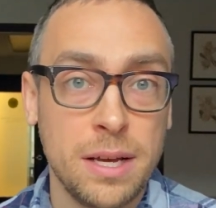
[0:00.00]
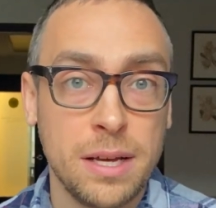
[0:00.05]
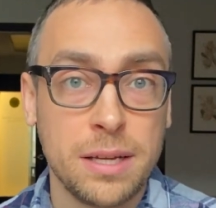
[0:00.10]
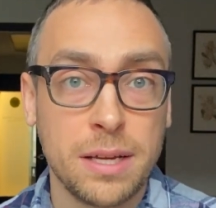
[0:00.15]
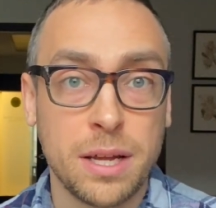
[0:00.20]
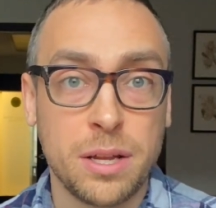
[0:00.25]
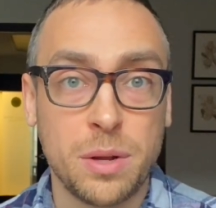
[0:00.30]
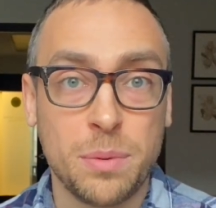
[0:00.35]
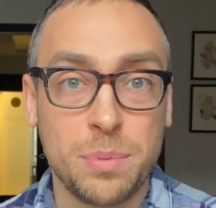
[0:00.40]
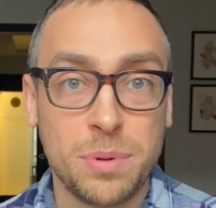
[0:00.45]

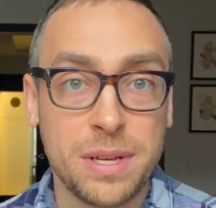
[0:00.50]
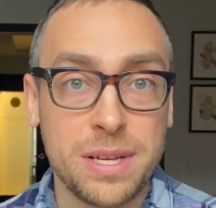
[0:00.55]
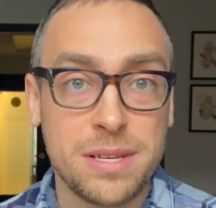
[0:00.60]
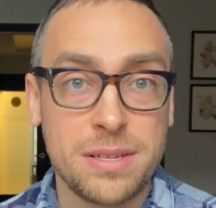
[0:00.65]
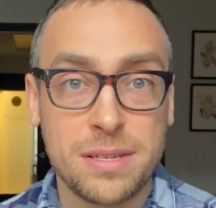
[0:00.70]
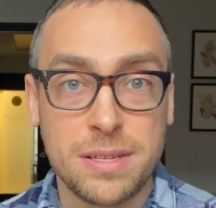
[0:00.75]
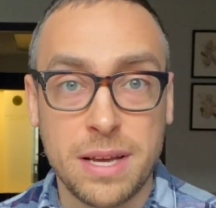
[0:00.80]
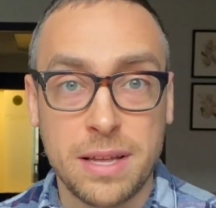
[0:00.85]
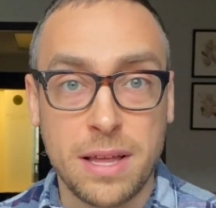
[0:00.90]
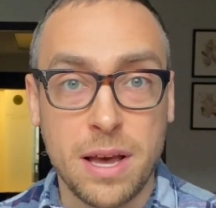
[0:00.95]
Can you please
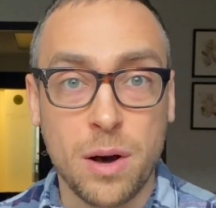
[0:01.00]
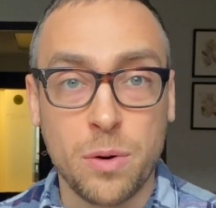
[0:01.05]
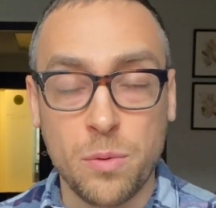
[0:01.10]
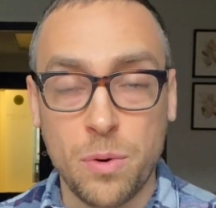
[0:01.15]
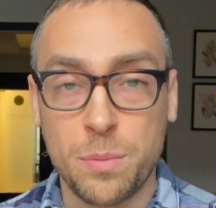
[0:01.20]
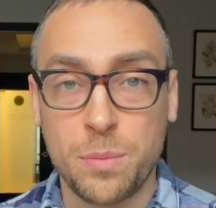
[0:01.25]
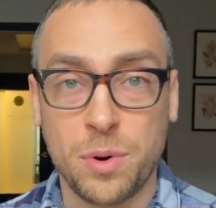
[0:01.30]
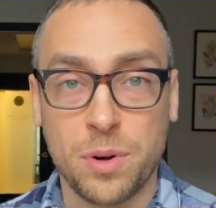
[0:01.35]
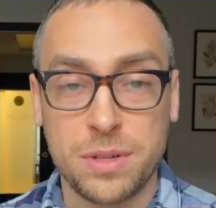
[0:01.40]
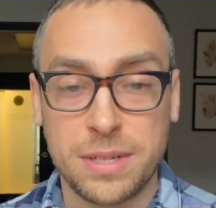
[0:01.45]
say that one
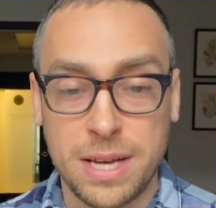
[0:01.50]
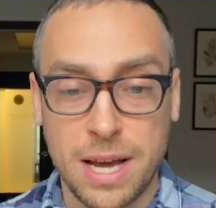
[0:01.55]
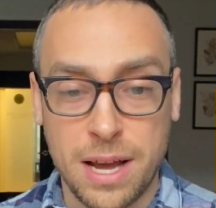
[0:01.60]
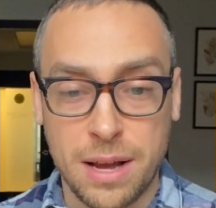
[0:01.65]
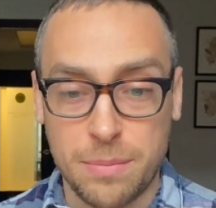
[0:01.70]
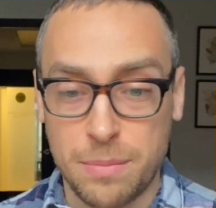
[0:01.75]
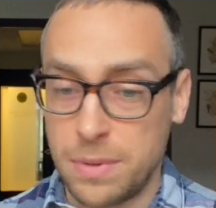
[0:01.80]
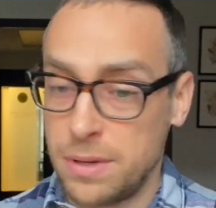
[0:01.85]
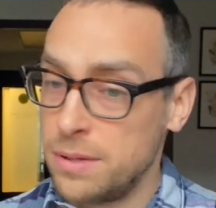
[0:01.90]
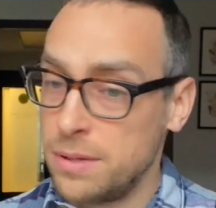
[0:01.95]
more time?